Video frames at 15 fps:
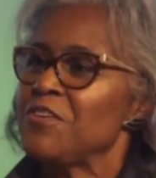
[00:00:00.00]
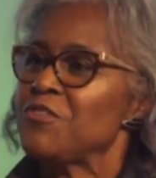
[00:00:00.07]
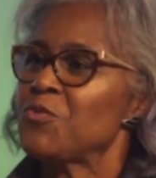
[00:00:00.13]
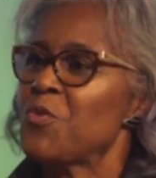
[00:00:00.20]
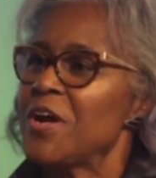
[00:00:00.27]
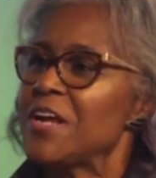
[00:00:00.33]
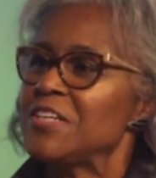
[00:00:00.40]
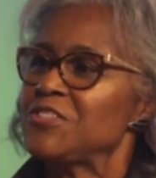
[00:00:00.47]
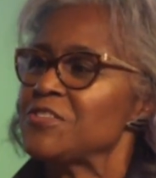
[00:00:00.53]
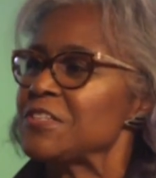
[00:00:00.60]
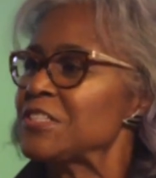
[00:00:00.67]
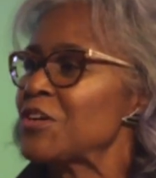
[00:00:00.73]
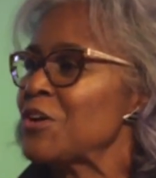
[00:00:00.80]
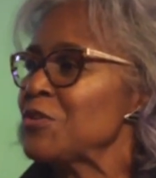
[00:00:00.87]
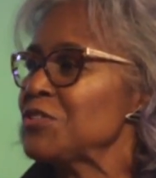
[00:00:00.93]
And there's one answer
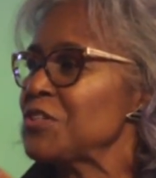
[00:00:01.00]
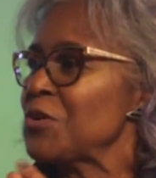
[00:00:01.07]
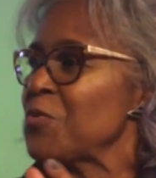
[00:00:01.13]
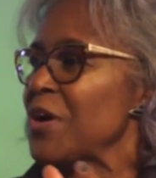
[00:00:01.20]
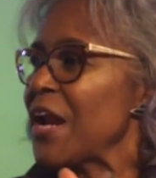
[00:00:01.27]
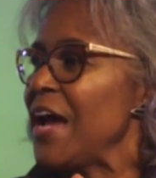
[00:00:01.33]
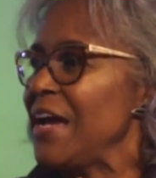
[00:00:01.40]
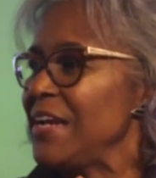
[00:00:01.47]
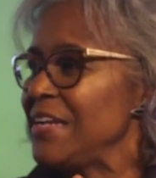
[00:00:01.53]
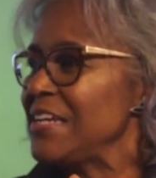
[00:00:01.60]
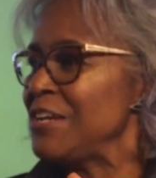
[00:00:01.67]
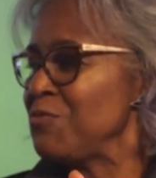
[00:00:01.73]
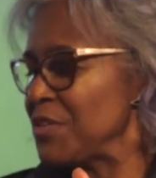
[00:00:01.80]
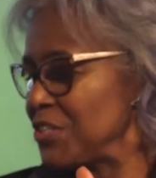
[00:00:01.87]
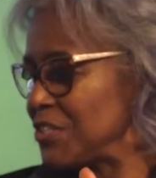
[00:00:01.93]
that's closer to what Ida
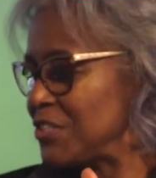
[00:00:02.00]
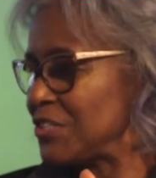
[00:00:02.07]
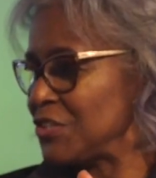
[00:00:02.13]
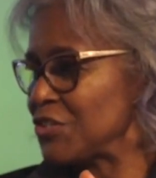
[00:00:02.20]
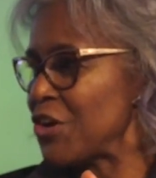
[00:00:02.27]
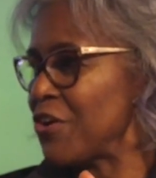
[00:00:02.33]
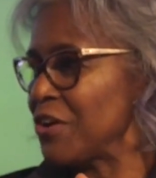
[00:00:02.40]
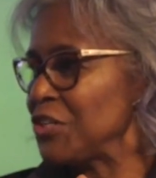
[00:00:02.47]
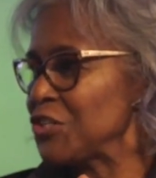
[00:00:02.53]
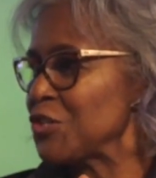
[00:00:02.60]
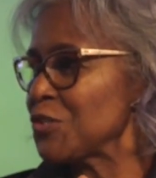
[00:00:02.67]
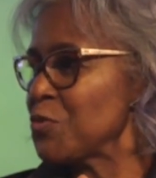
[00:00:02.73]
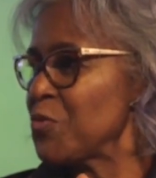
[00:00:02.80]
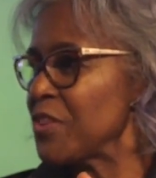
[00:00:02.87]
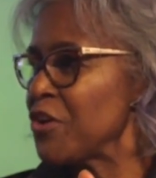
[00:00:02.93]
did, which is to start our
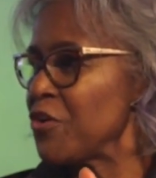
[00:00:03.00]
children when